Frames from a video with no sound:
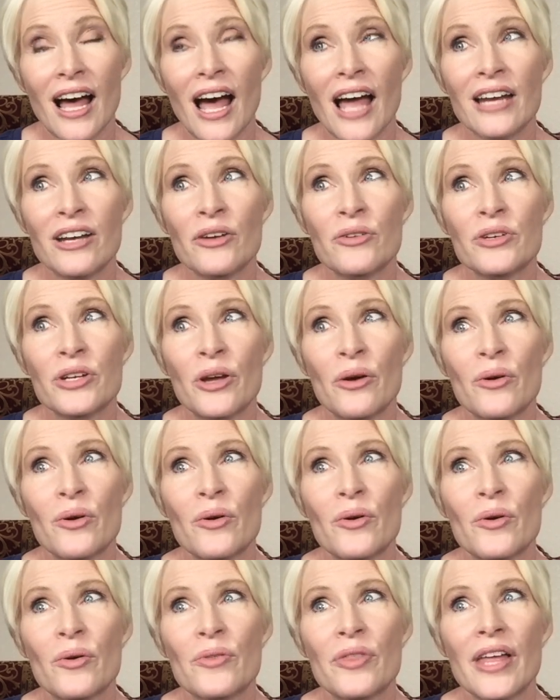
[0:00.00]
i don't
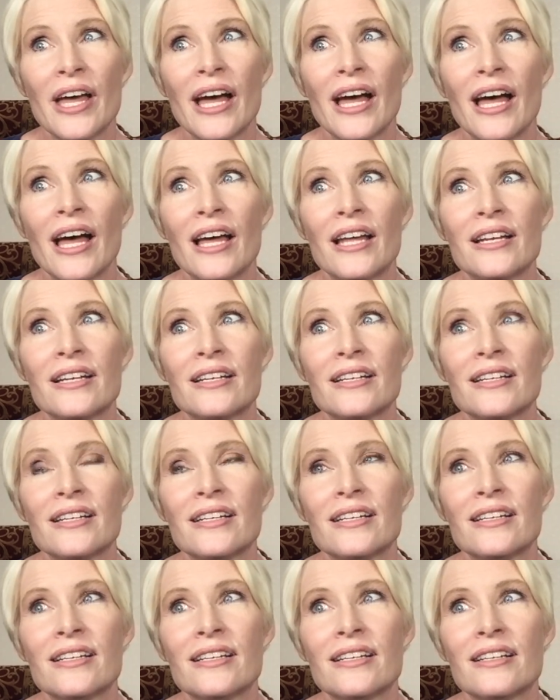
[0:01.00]
know that
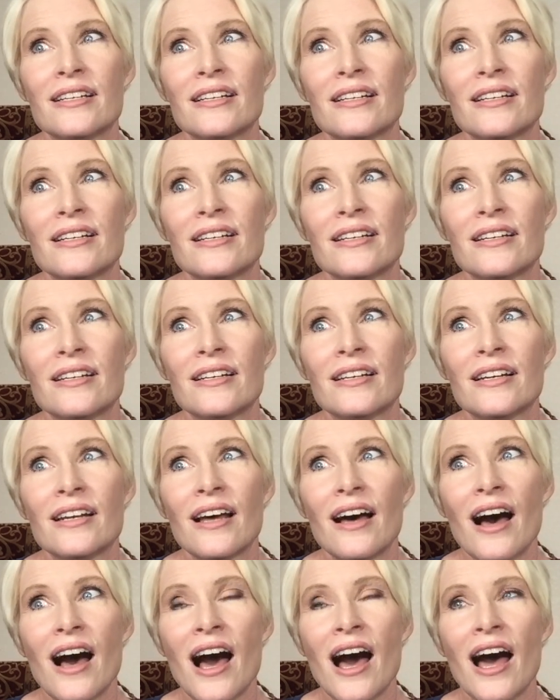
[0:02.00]

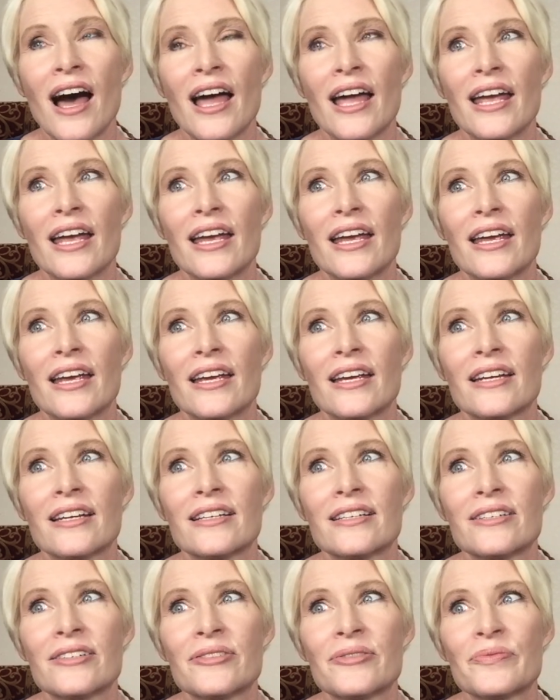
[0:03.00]
i
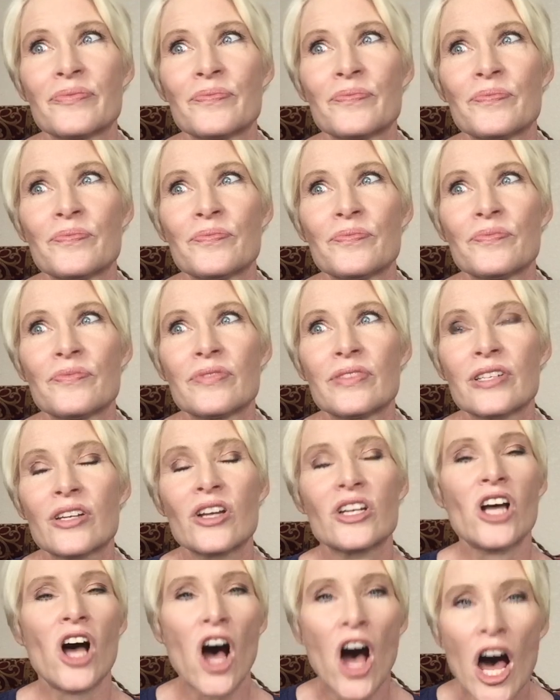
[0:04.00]

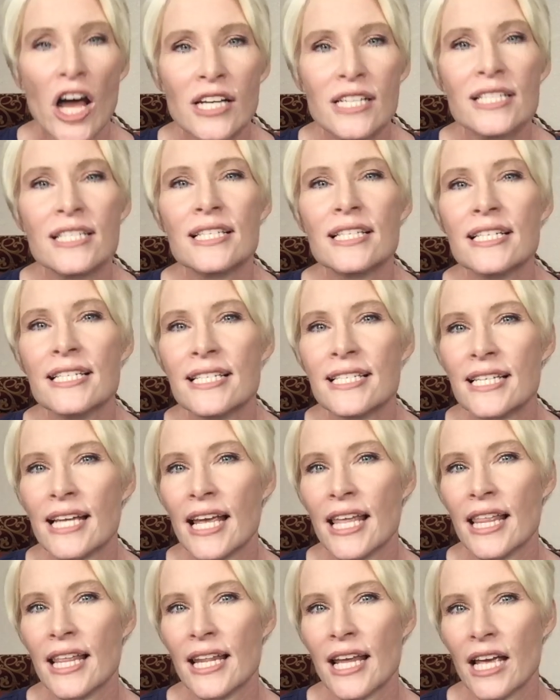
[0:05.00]
could honestly
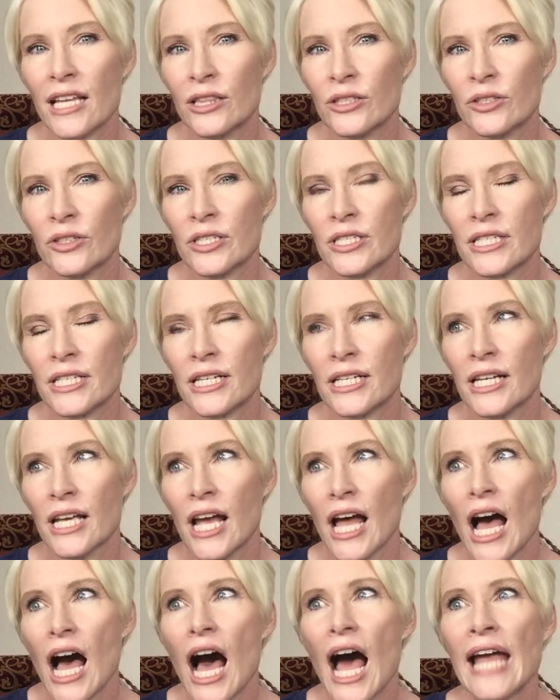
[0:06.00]
say that I learned it.
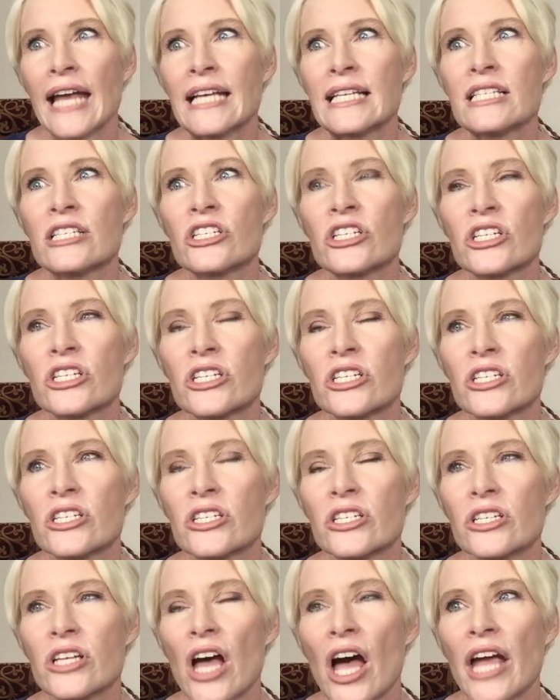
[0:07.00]
I can
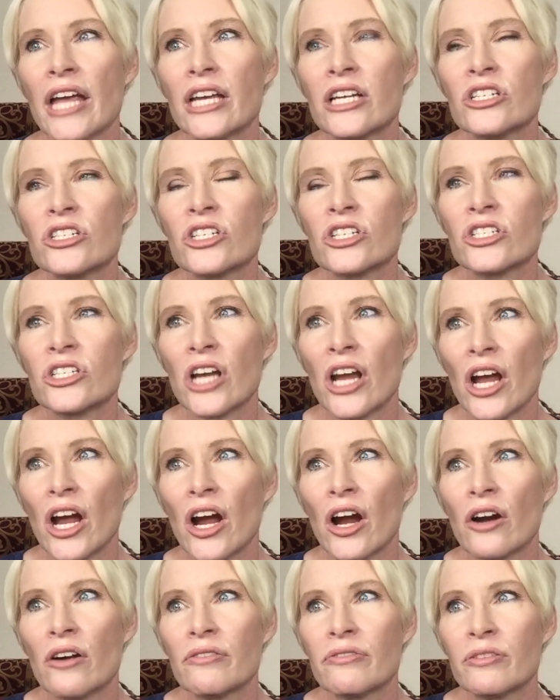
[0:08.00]
I can
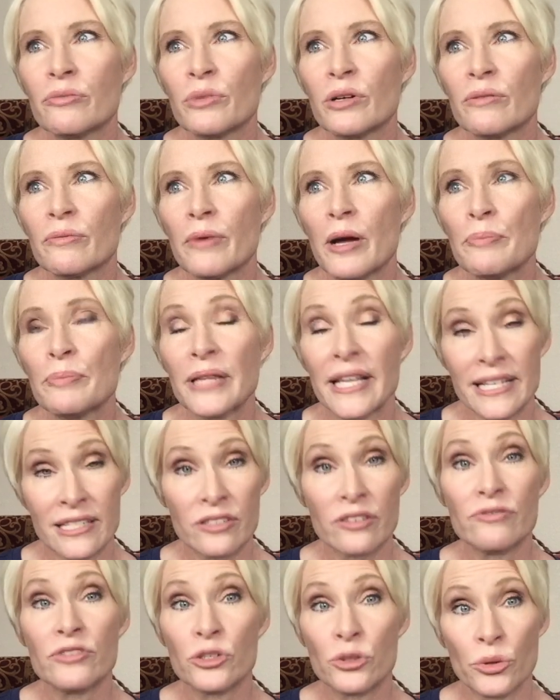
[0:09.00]
share from a, a place
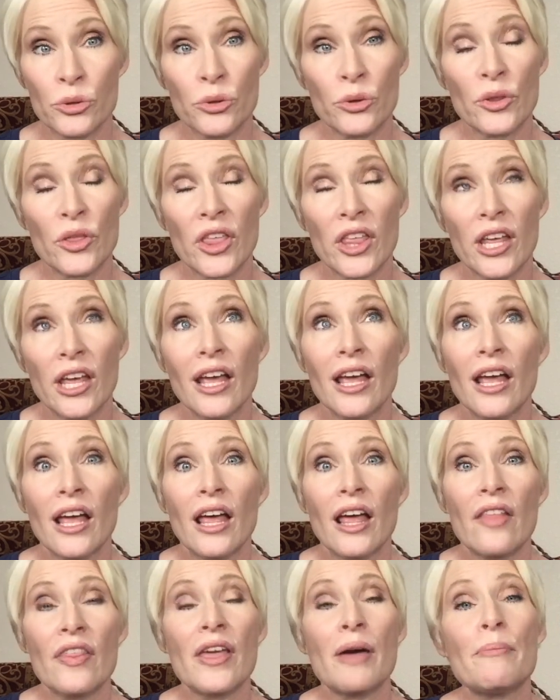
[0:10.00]
of truth
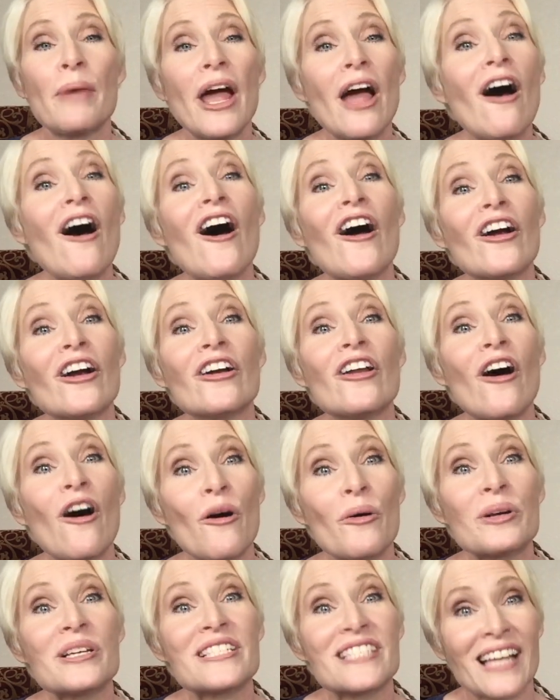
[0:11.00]
that my heart
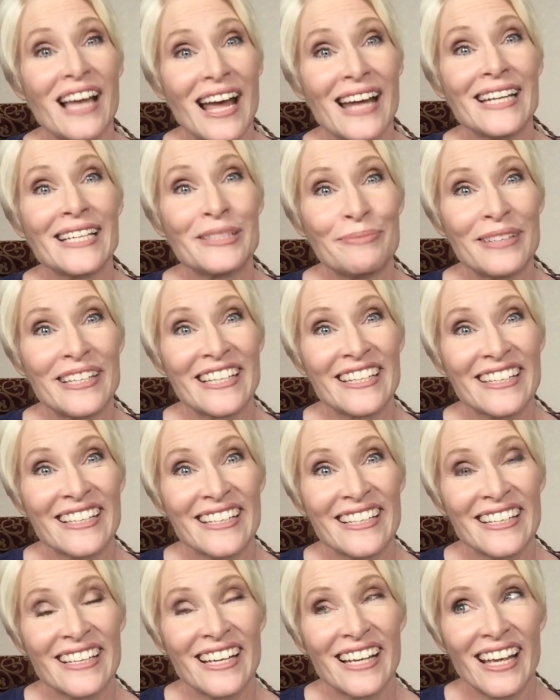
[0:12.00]
always guided me,
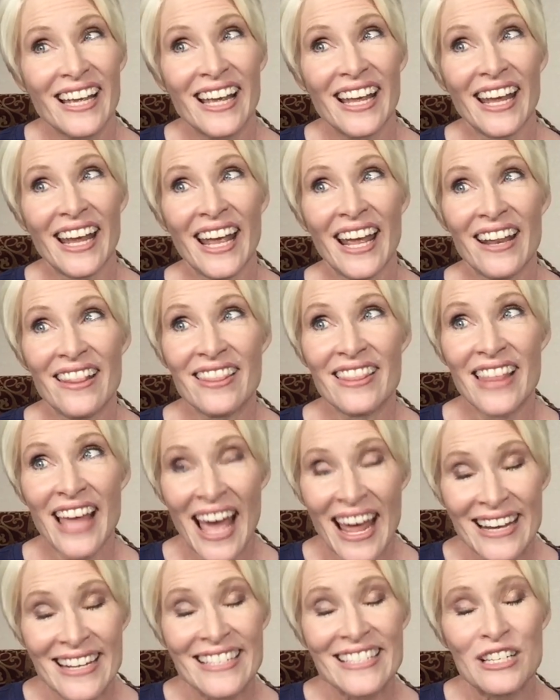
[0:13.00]
and
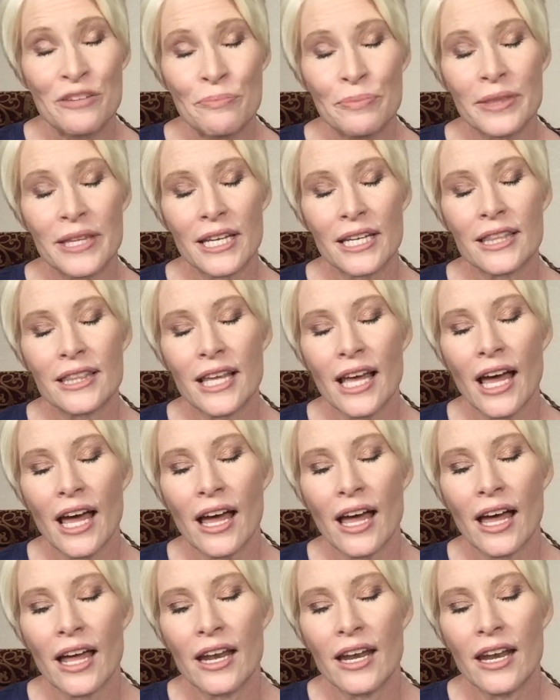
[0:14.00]
that's something
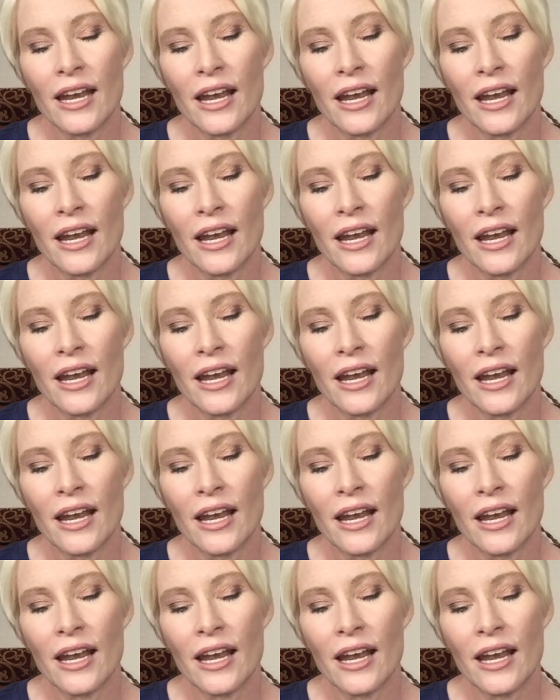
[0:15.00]
that